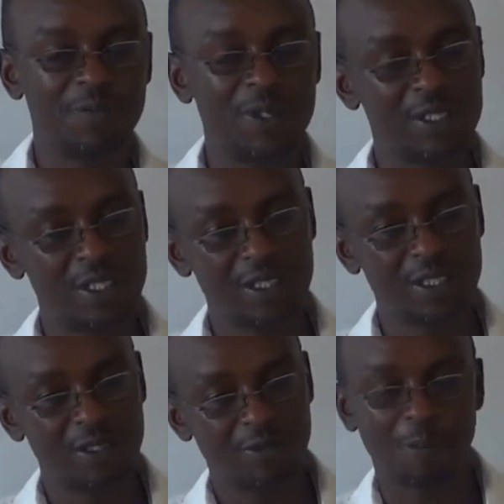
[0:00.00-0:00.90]

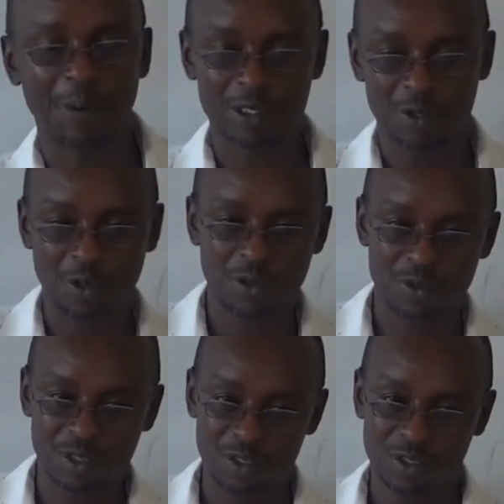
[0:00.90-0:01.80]
business for personal
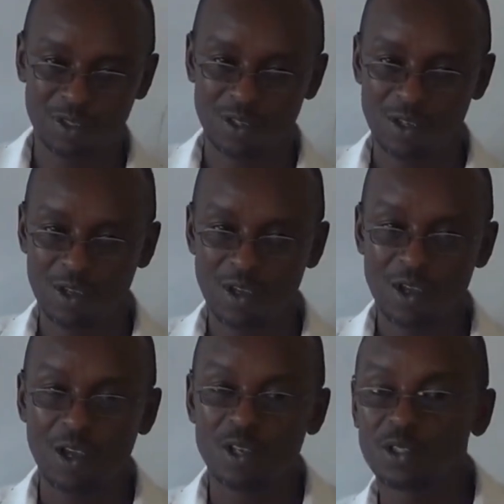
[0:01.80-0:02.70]
use.
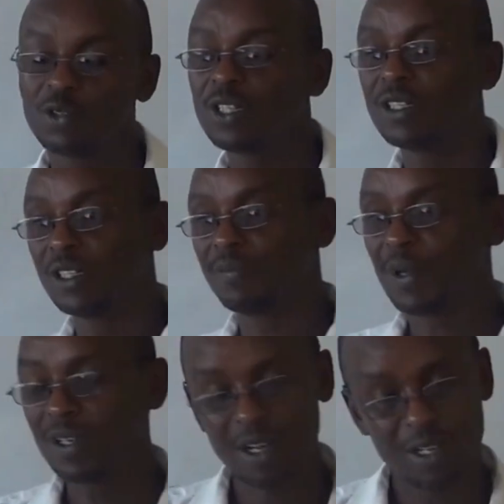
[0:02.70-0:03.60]
So the
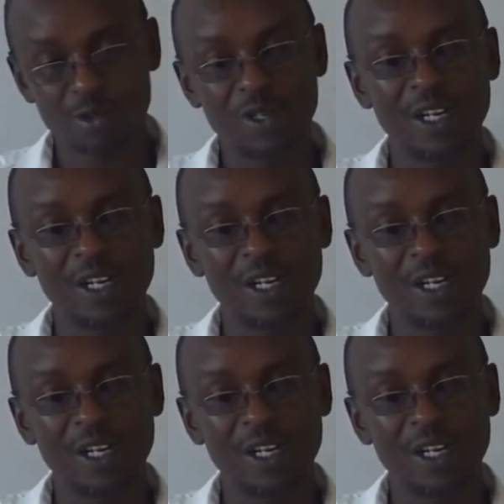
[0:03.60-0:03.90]
partners will